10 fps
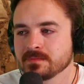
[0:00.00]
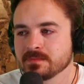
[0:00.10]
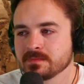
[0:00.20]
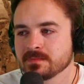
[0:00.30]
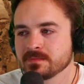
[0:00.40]

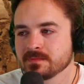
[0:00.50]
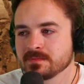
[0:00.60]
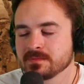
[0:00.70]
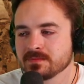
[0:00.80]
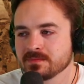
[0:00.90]

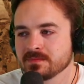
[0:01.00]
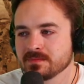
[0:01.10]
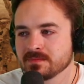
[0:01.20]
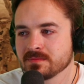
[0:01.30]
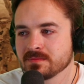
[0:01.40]

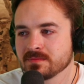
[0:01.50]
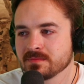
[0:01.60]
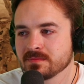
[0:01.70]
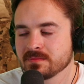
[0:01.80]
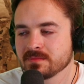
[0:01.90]

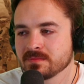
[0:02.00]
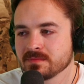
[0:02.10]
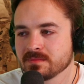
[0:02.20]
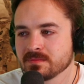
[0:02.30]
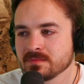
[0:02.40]

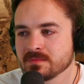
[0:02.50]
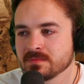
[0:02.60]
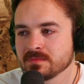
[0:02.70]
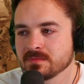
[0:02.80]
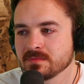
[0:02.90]

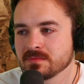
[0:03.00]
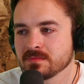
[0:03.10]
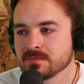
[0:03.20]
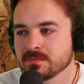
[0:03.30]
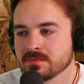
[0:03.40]

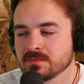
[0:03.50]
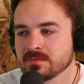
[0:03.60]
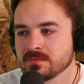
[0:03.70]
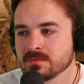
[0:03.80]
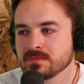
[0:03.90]

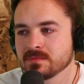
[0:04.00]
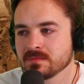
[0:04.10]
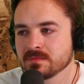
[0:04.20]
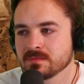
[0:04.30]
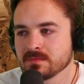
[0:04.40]

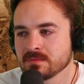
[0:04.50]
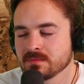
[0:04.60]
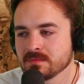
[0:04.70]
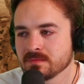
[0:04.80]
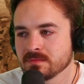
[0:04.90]

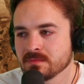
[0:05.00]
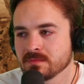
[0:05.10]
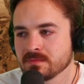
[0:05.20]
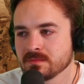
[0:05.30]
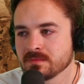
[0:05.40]

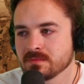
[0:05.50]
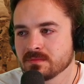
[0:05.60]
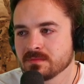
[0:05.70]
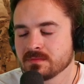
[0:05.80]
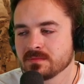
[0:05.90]

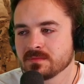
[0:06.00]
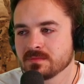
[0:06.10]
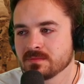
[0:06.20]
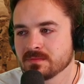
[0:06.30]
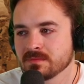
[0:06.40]

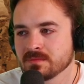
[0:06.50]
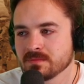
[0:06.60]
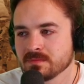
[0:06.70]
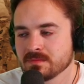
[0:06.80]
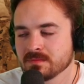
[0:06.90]

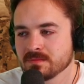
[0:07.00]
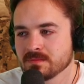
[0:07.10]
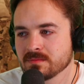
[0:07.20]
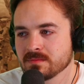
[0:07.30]
[no speech]